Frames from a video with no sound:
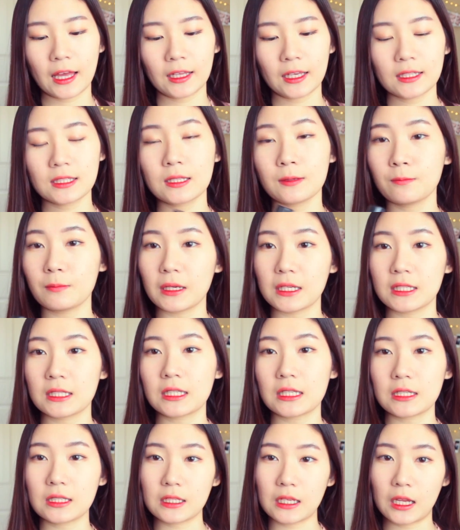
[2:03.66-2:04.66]
I like to mix
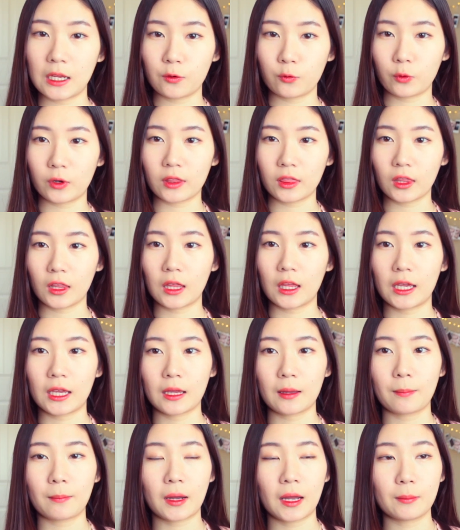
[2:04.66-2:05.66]
this in with
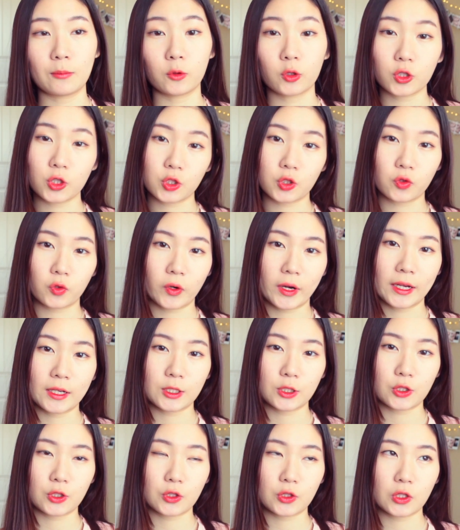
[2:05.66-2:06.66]
like my
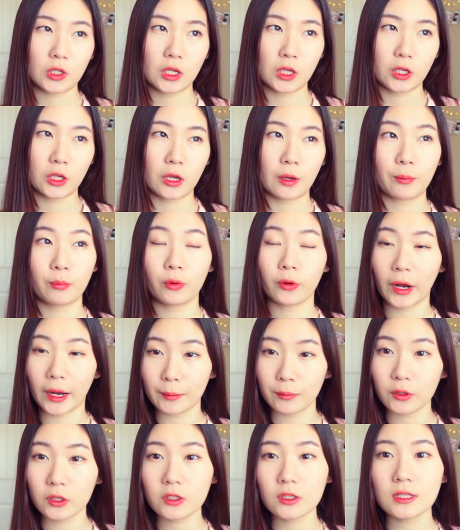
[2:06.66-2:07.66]
moisturizing
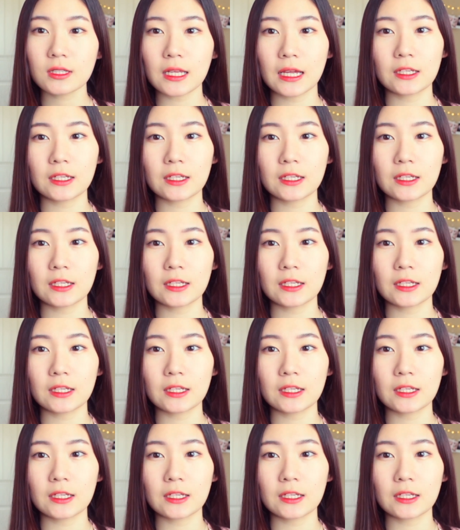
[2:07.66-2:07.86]
primers,